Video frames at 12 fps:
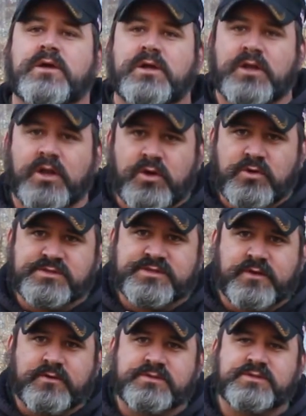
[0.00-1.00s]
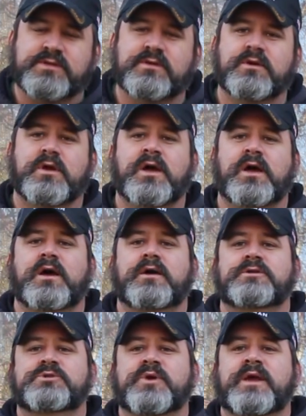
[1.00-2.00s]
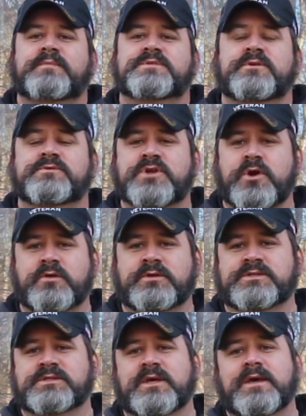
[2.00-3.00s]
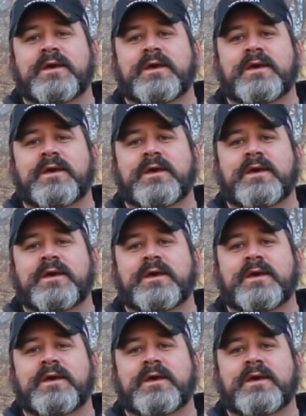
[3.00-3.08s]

close those drapes, those curtains.